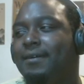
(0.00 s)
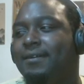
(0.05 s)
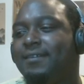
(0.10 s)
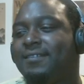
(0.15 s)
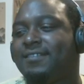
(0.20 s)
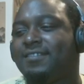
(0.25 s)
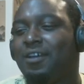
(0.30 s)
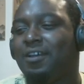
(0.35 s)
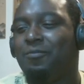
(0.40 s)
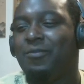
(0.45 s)

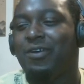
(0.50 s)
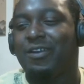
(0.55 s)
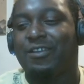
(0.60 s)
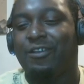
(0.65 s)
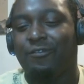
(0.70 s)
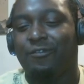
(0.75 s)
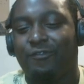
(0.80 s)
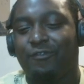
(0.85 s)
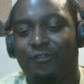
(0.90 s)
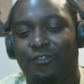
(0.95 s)
somewhat
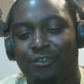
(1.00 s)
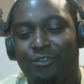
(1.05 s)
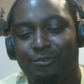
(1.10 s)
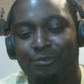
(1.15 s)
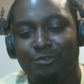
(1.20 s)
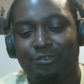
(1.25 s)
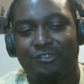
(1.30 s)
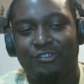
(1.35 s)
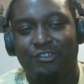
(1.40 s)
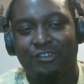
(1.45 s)

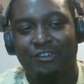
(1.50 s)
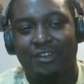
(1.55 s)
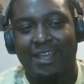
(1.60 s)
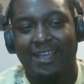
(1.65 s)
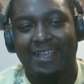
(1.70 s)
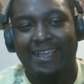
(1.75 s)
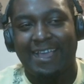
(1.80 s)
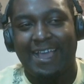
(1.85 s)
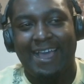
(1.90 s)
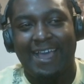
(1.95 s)
confused, or,
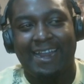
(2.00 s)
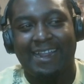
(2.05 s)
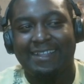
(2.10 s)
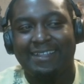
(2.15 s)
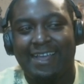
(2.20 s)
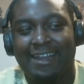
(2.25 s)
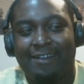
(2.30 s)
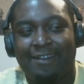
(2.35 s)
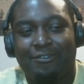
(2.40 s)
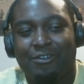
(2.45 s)
like, I
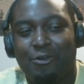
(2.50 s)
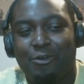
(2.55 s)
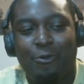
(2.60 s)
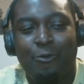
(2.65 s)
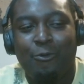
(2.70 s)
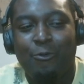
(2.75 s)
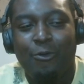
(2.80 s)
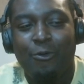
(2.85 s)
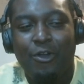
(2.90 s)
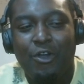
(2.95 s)
don't
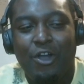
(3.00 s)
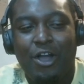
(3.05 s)
know